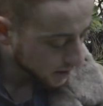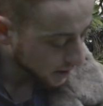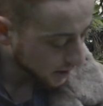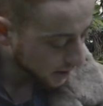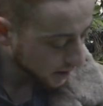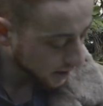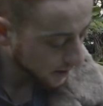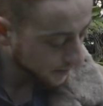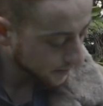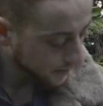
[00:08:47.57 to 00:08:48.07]

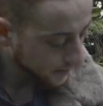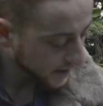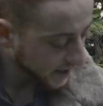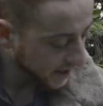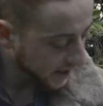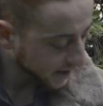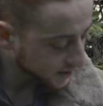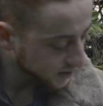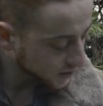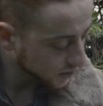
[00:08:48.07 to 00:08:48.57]

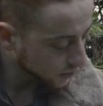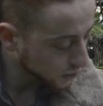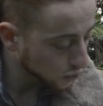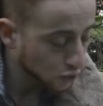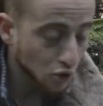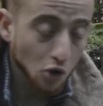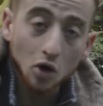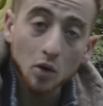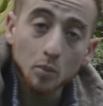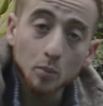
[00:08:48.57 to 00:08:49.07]
And so you're
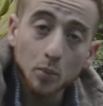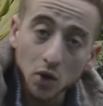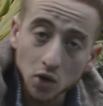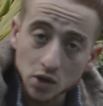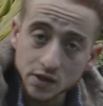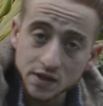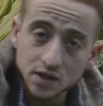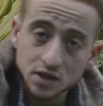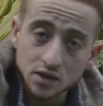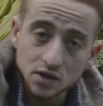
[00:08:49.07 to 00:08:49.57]
not a
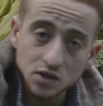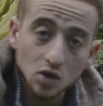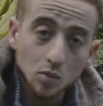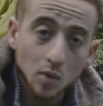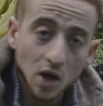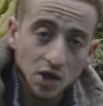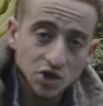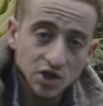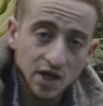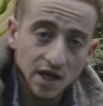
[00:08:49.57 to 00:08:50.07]
boss so
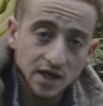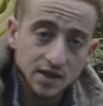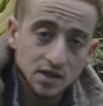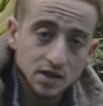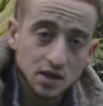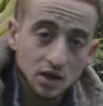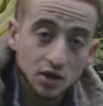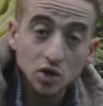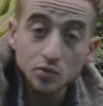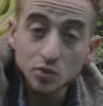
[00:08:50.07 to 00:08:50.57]
much
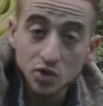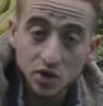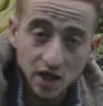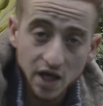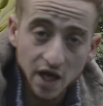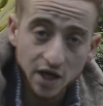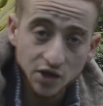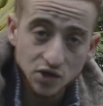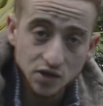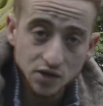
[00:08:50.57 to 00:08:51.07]
as a
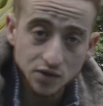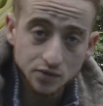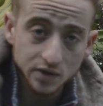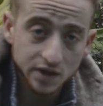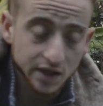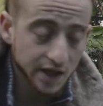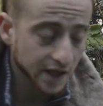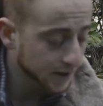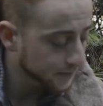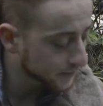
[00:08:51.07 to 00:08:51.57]
communications
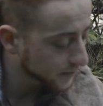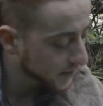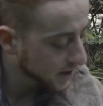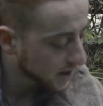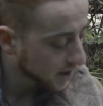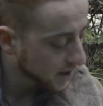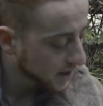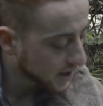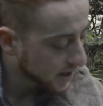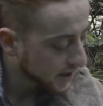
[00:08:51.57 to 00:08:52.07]
relay.
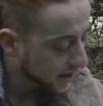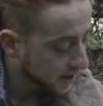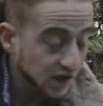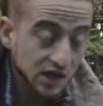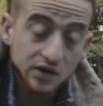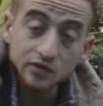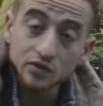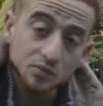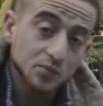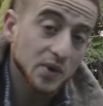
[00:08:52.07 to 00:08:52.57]

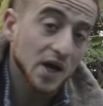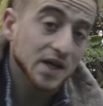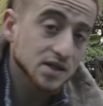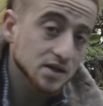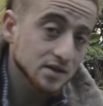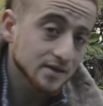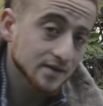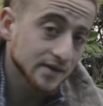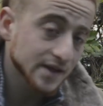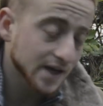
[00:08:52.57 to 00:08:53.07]
Even
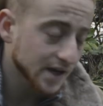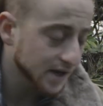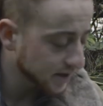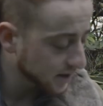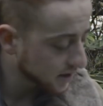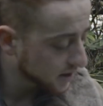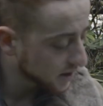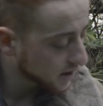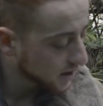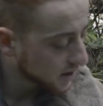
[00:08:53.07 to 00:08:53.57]
better than that,
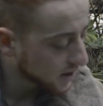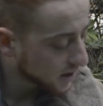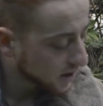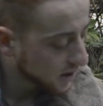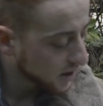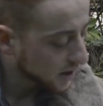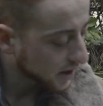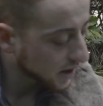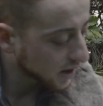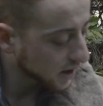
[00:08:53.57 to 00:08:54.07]

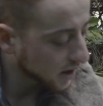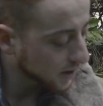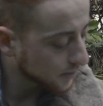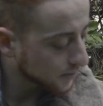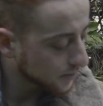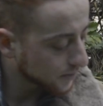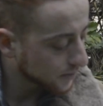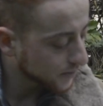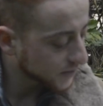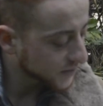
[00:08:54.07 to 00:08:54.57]

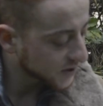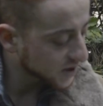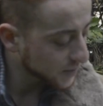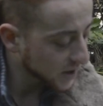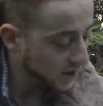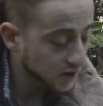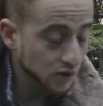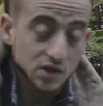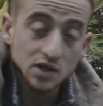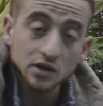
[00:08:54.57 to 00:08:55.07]
to
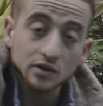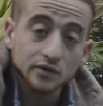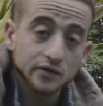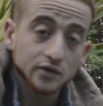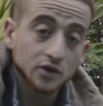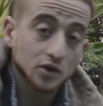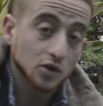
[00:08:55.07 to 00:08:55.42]
make yourself